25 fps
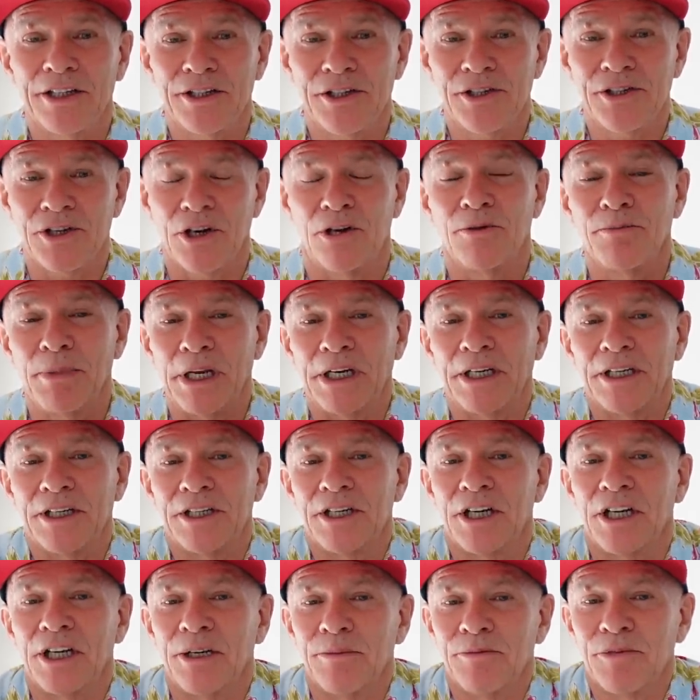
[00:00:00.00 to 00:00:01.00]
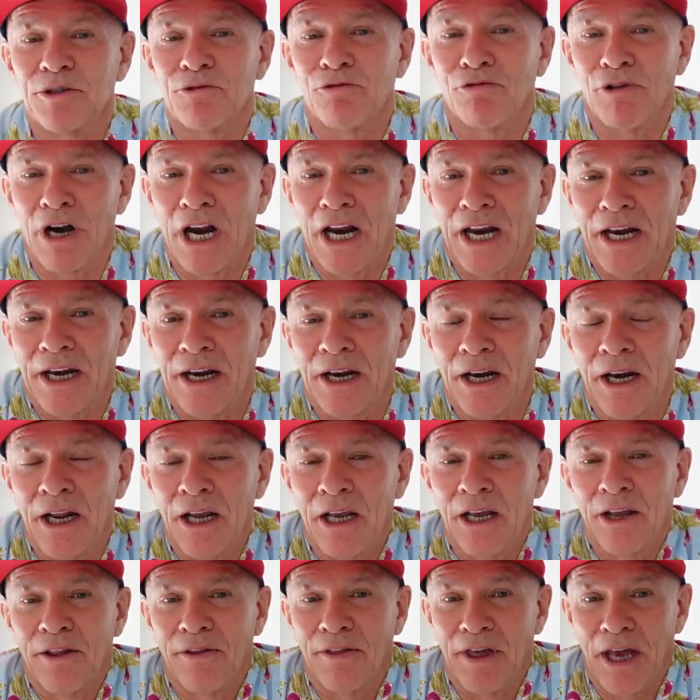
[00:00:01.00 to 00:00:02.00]
so many teams ran
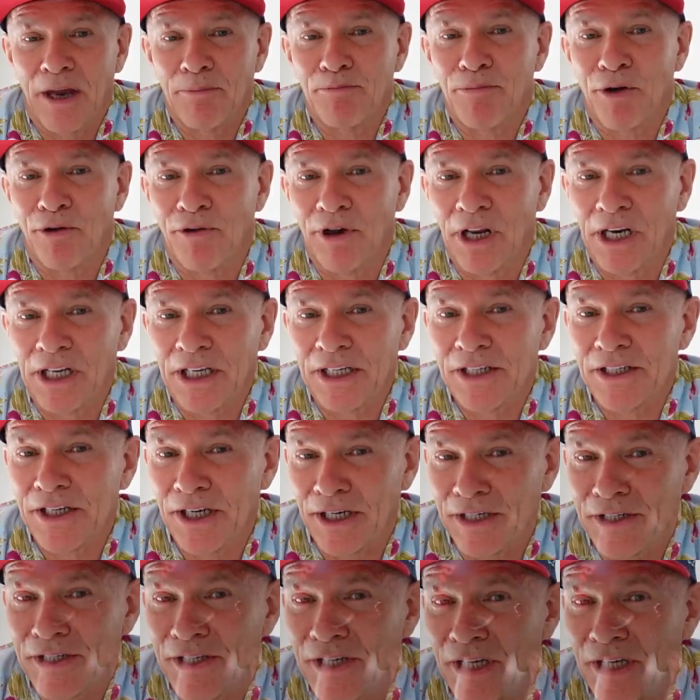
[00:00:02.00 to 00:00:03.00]
that Pirelli test